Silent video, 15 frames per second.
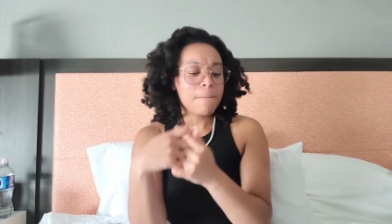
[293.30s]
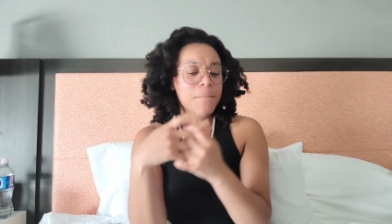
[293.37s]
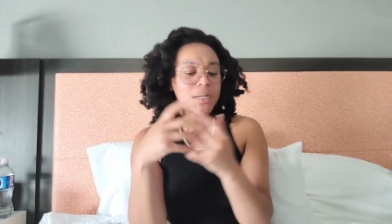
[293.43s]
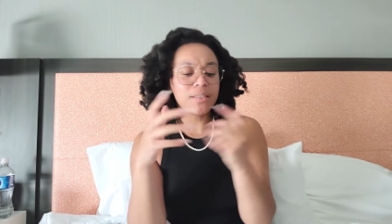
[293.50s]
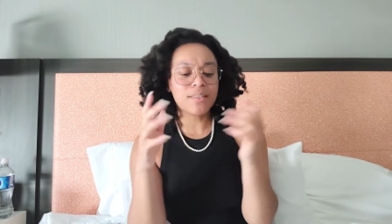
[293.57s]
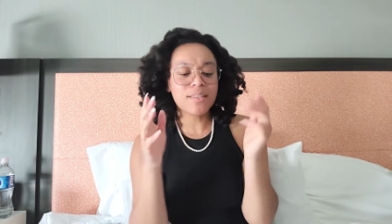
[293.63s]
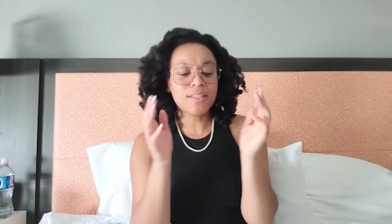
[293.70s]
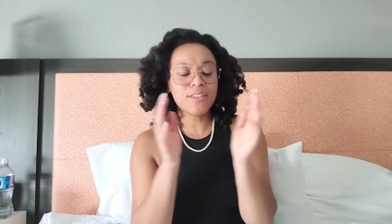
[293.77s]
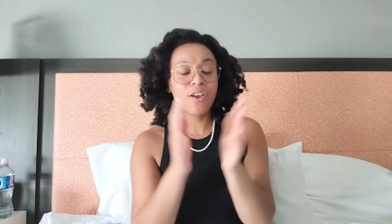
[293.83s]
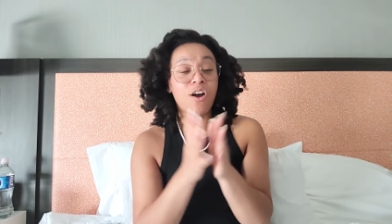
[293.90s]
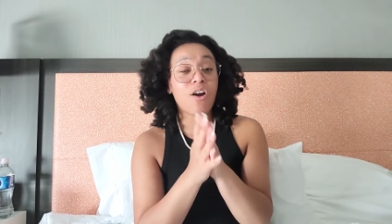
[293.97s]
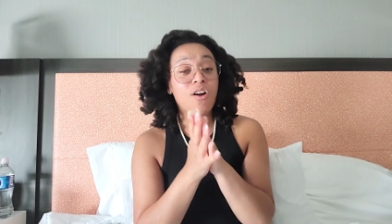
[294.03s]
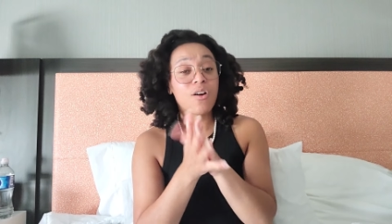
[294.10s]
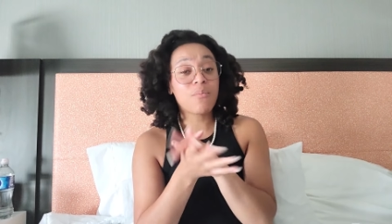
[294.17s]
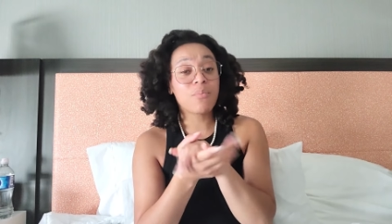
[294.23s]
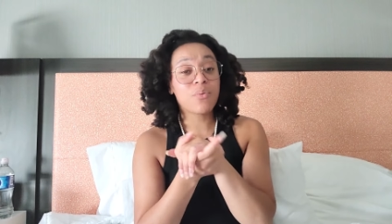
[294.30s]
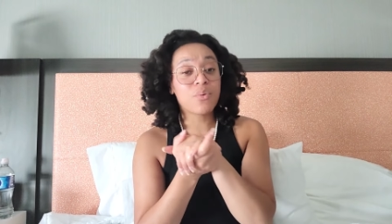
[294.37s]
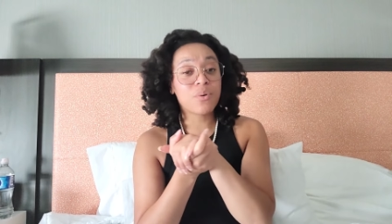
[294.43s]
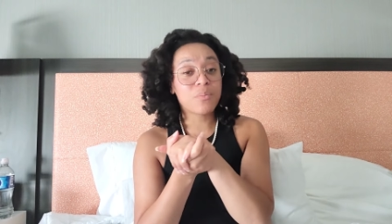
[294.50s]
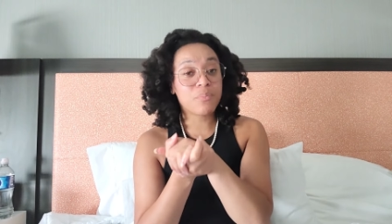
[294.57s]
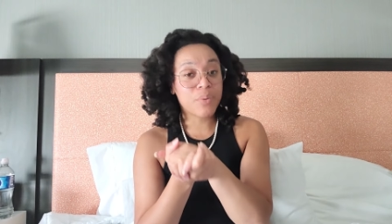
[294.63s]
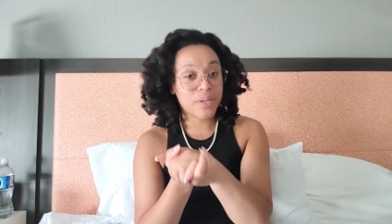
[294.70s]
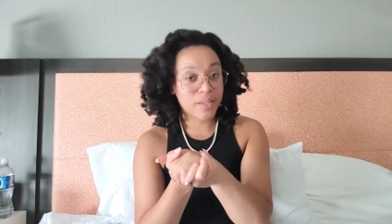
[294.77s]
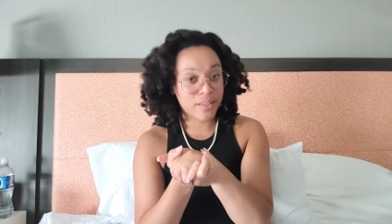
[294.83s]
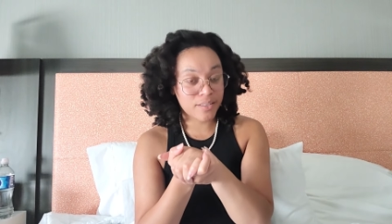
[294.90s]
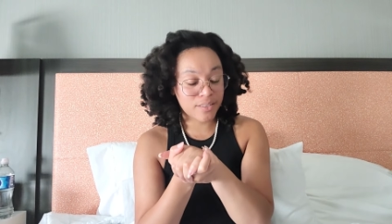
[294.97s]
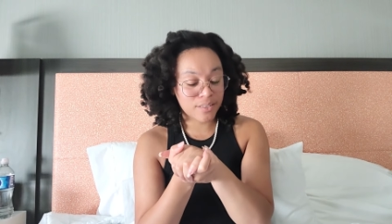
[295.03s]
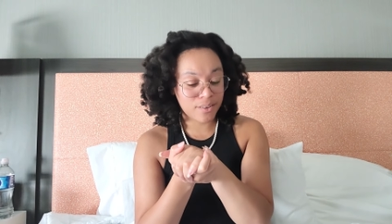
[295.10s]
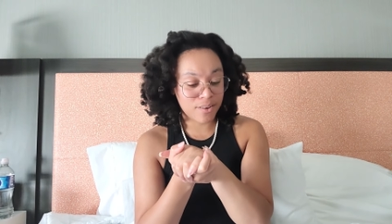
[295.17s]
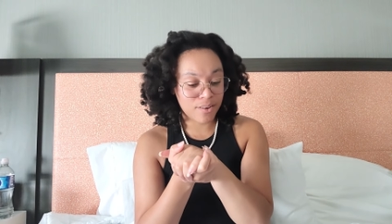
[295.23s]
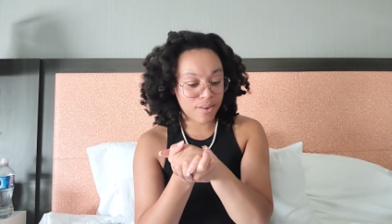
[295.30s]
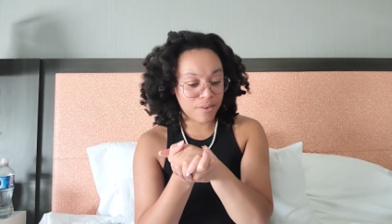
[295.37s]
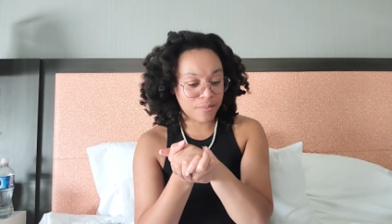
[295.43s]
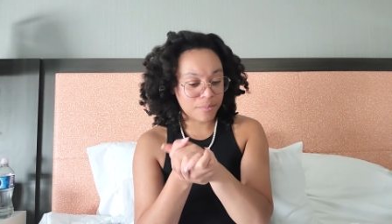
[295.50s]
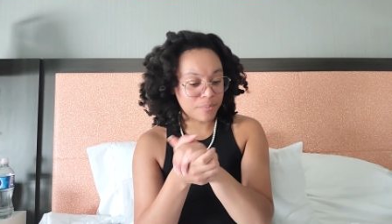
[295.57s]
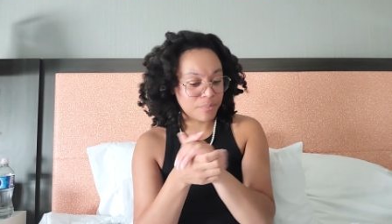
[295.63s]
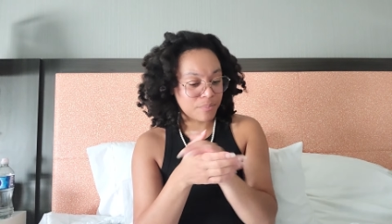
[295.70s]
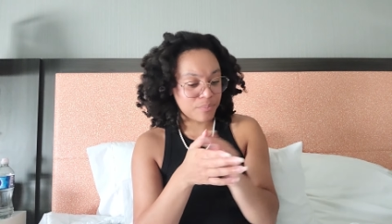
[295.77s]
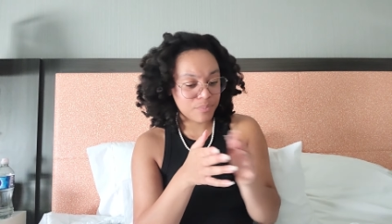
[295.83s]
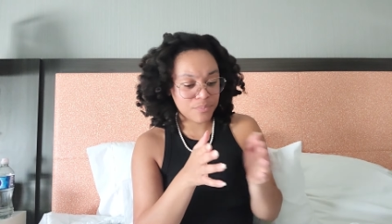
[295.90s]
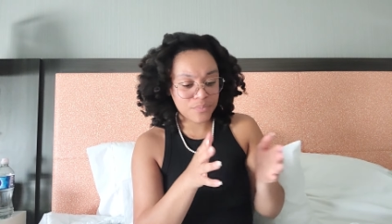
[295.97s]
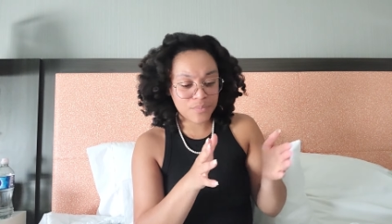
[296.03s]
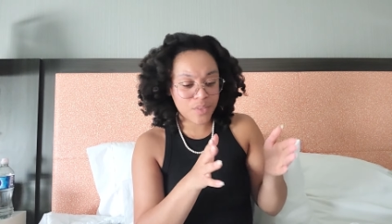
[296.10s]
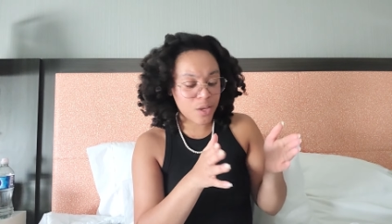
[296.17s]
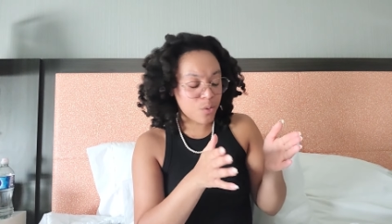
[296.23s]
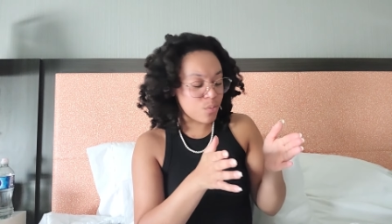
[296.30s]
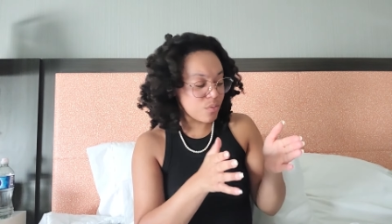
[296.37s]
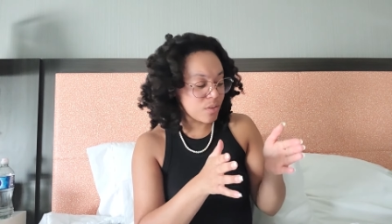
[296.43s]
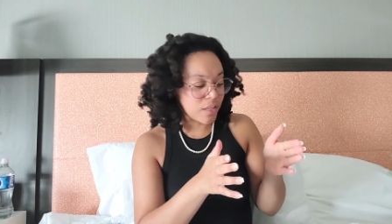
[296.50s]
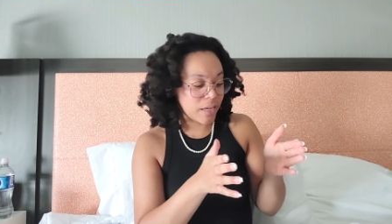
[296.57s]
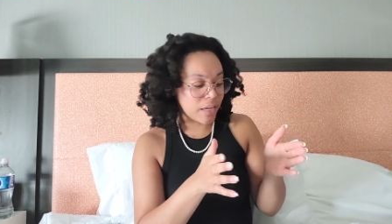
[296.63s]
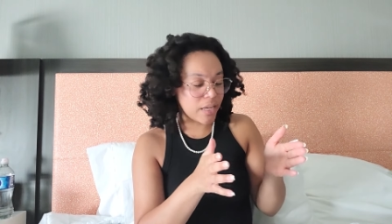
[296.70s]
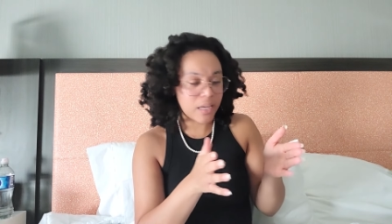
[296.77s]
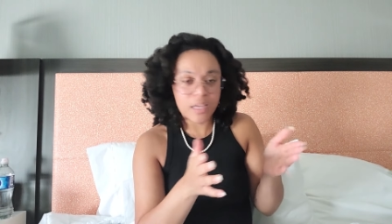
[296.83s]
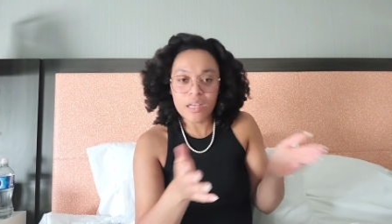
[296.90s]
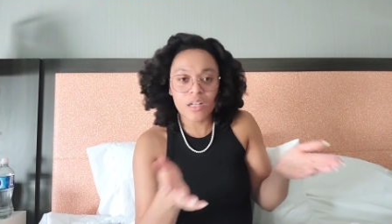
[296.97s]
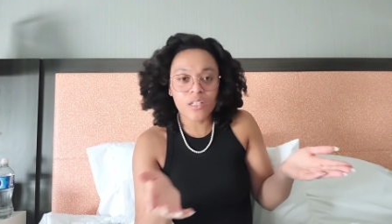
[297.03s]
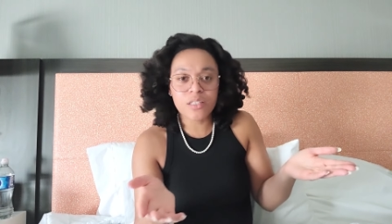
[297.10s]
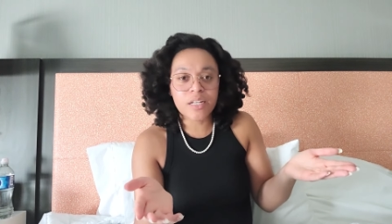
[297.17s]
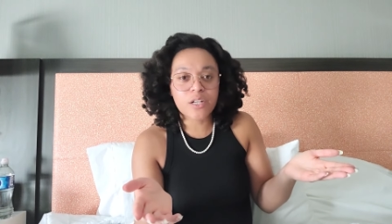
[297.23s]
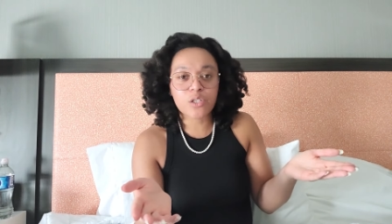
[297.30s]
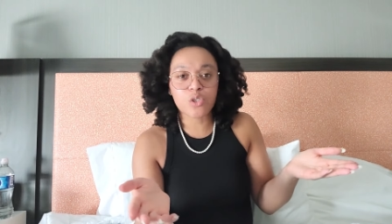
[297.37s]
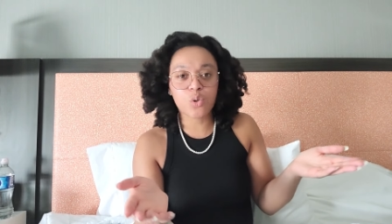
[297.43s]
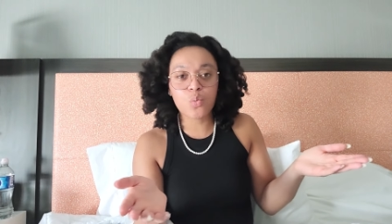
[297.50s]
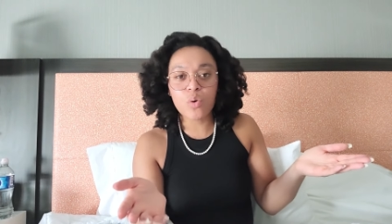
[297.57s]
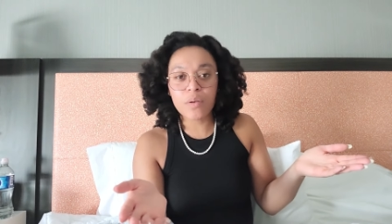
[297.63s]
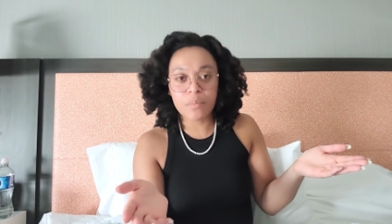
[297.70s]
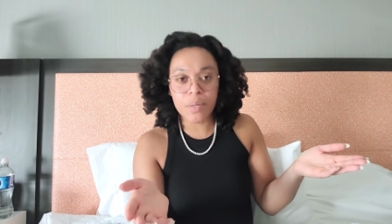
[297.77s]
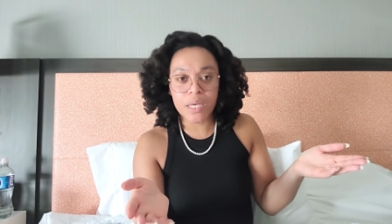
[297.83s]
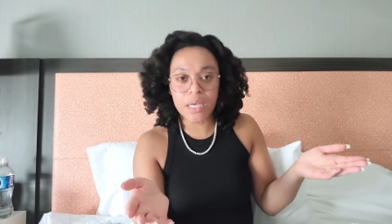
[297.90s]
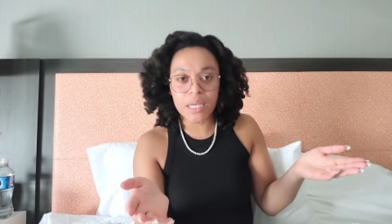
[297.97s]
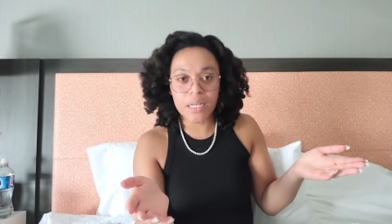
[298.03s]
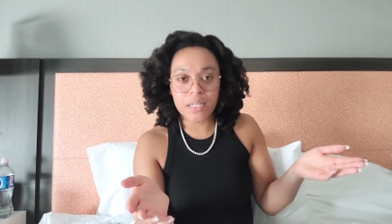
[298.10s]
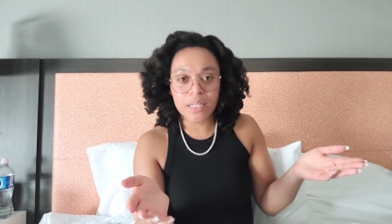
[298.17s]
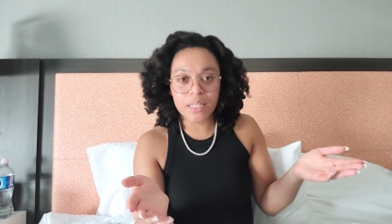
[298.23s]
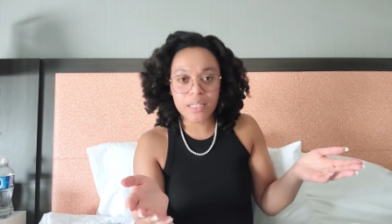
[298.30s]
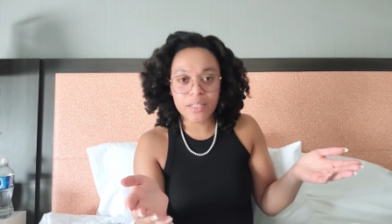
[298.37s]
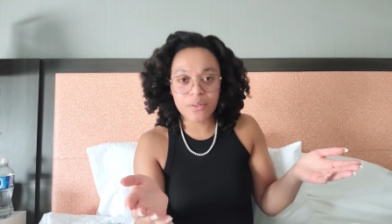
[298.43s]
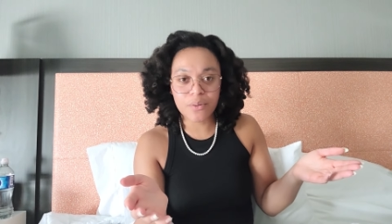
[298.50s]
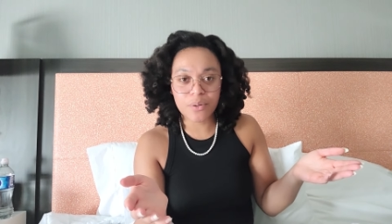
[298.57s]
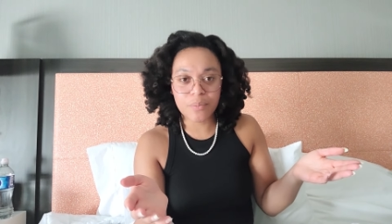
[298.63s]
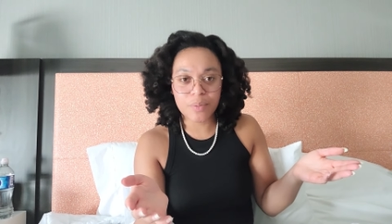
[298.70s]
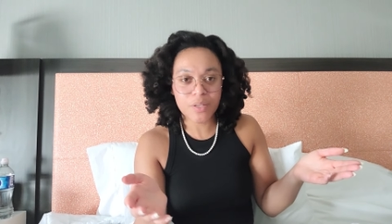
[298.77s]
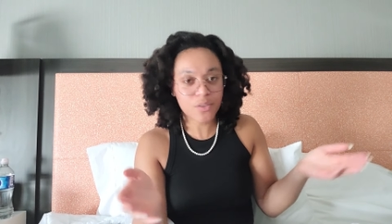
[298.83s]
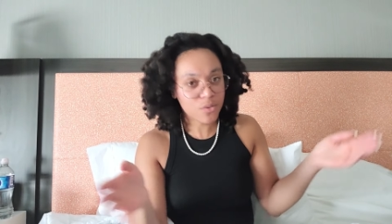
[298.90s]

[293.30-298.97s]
But these cardboard beds, y'all, they were like like a twin bed. You know what I mean?